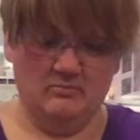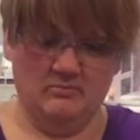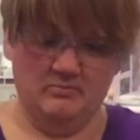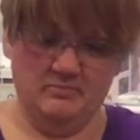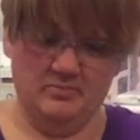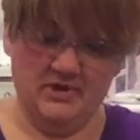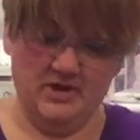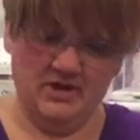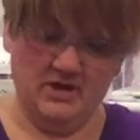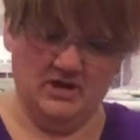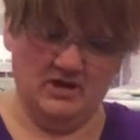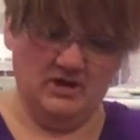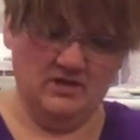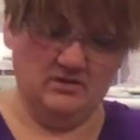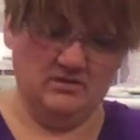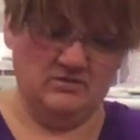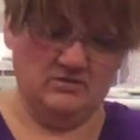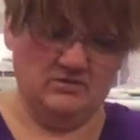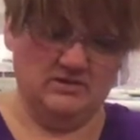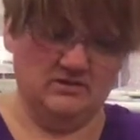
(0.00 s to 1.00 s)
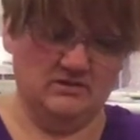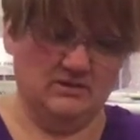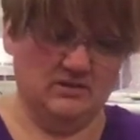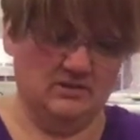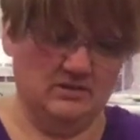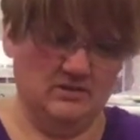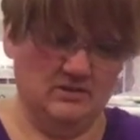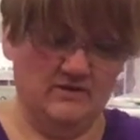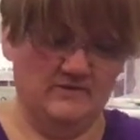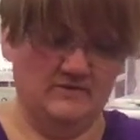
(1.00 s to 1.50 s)
But interestingly
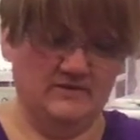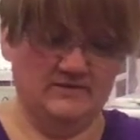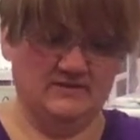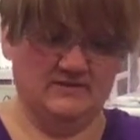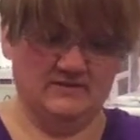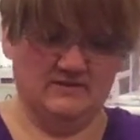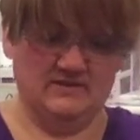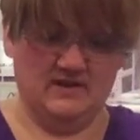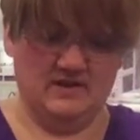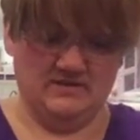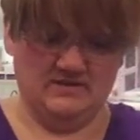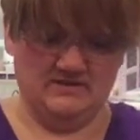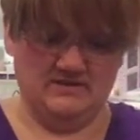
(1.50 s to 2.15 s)
enough, it says it has